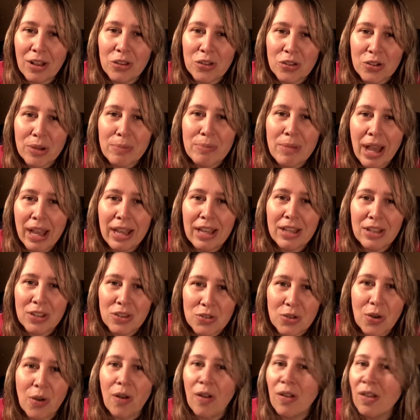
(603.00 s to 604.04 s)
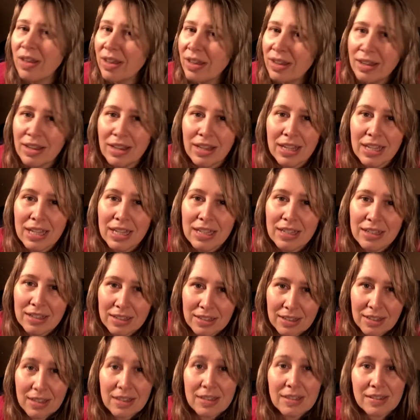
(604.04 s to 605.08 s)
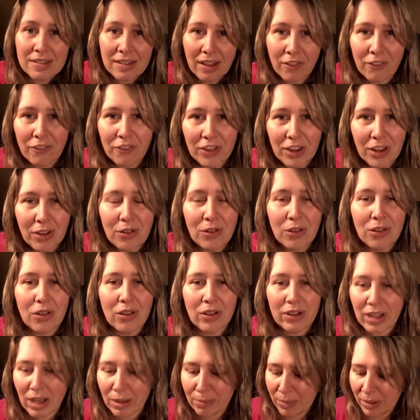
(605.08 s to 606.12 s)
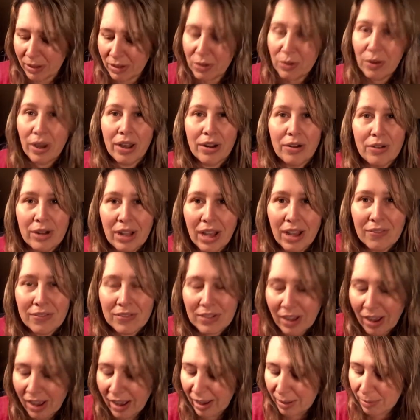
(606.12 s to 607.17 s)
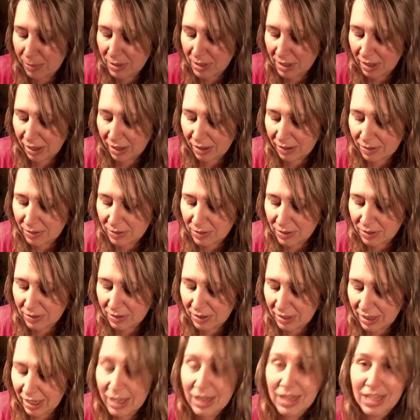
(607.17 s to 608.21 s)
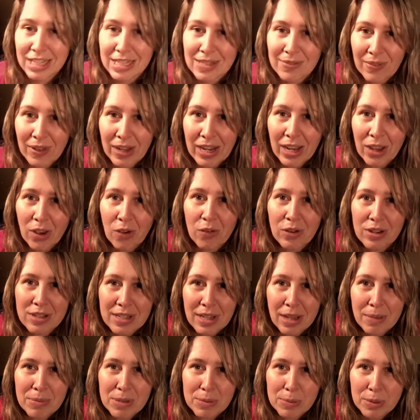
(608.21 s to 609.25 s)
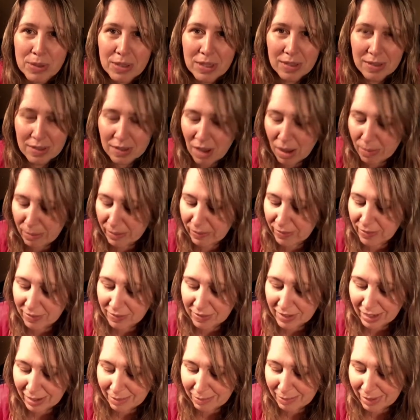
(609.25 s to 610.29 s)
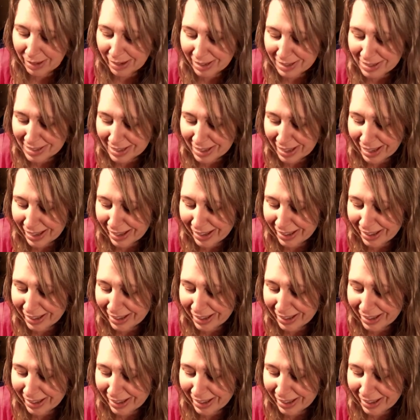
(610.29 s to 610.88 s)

Ultra, mind control, stuff for you to look up and do. I don't have time to in this video because I'm supposed to stop at 15 minutes.